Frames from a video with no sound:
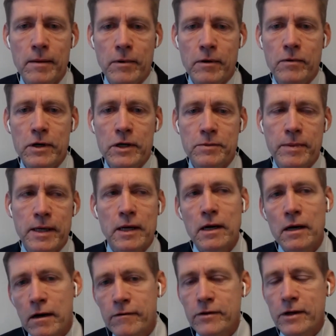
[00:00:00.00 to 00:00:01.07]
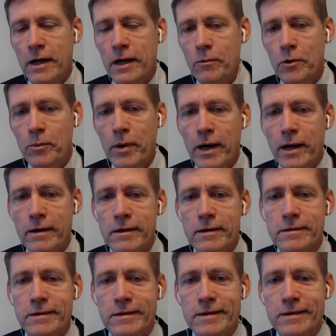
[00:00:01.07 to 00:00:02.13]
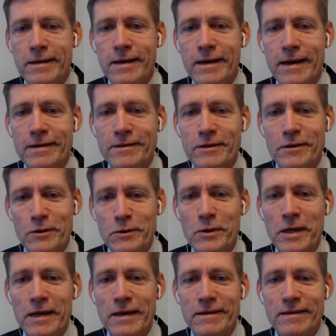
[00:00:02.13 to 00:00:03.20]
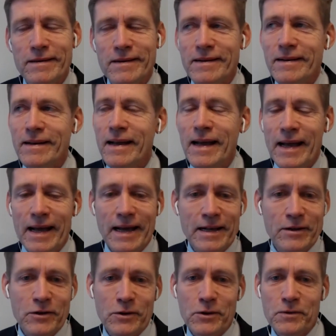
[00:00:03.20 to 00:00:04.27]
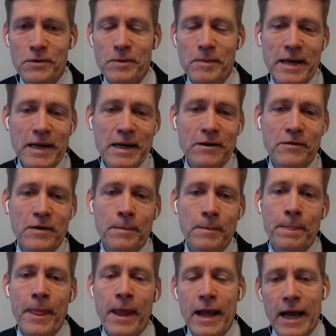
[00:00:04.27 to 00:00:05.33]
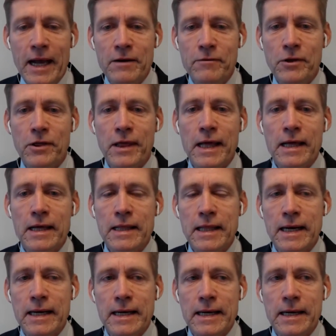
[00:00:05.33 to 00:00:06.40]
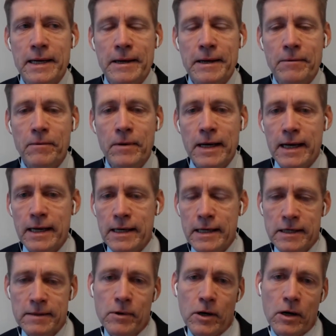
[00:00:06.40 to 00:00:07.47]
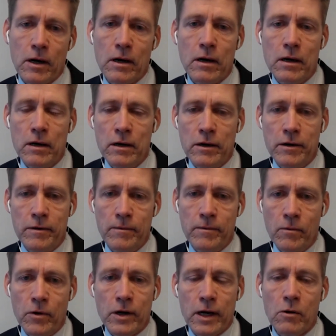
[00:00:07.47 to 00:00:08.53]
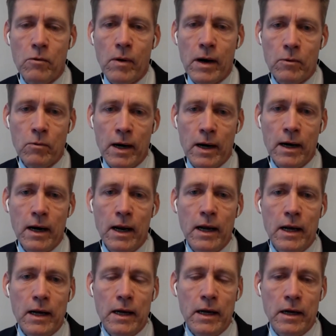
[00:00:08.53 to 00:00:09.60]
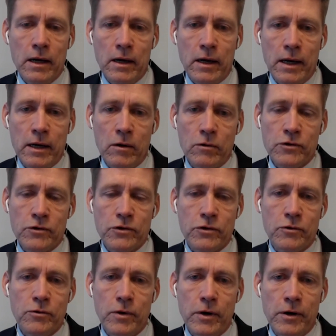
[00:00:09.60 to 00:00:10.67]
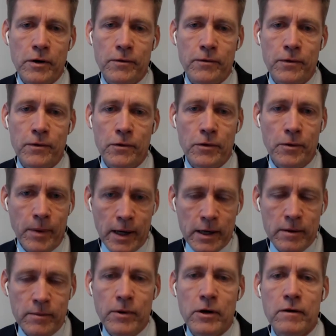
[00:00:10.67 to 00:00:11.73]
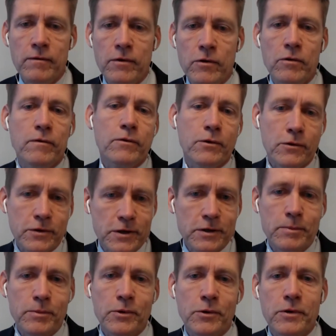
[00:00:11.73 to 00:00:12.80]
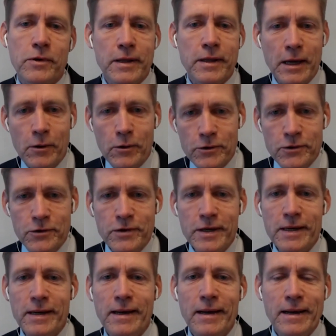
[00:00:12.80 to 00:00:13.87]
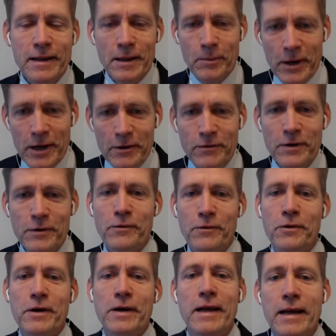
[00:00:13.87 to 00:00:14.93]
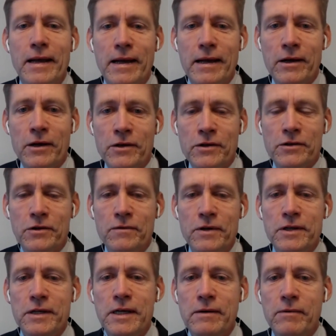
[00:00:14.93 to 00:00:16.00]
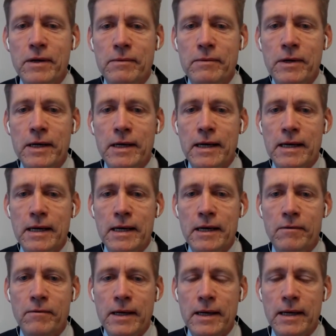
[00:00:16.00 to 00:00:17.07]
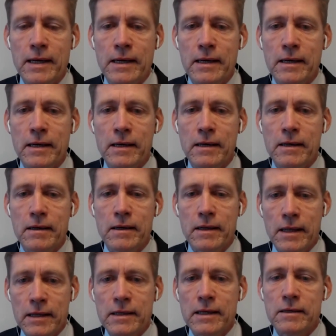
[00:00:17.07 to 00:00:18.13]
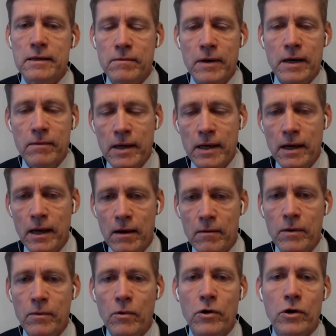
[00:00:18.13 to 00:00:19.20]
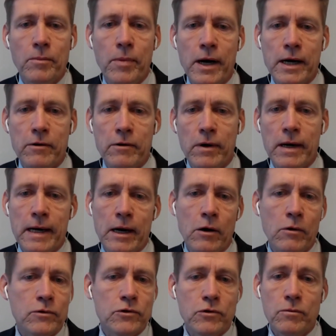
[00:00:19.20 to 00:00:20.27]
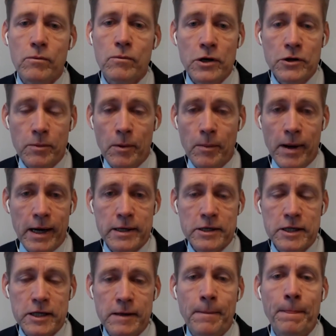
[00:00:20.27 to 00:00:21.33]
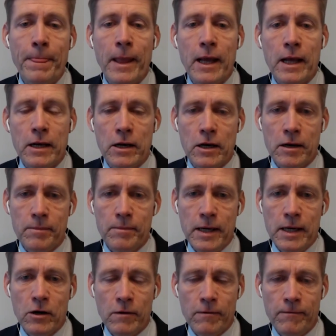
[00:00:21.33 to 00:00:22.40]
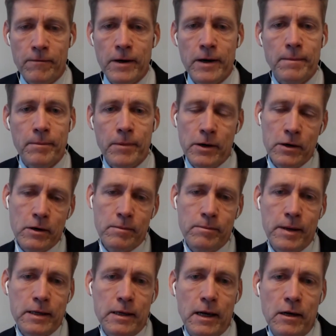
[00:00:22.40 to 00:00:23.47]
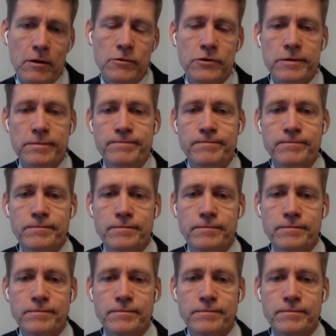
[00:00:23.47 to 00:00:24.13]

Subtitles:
But we spent a lot of time with partners the last 2 years and talked with many of them, and we think that we get this model working quite well. And also for the partner point of view, of course, it's important that they also see the benefit for it. So we see what we can that's the way we work on partnering now. So multiple partnership, not a big upfront, but not big dilution.